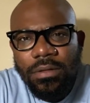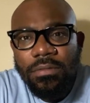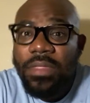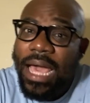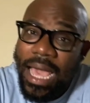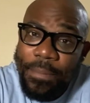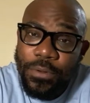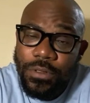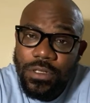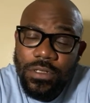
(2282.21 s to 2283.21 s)
that
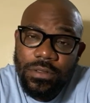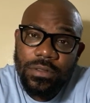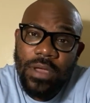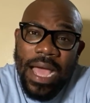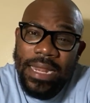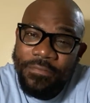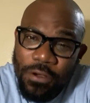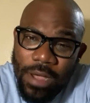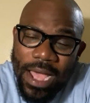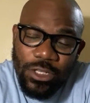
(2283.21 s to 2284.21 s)
happens. And I've
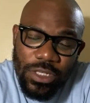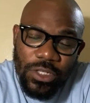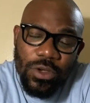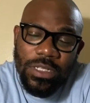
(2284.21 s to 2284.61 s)
actually talked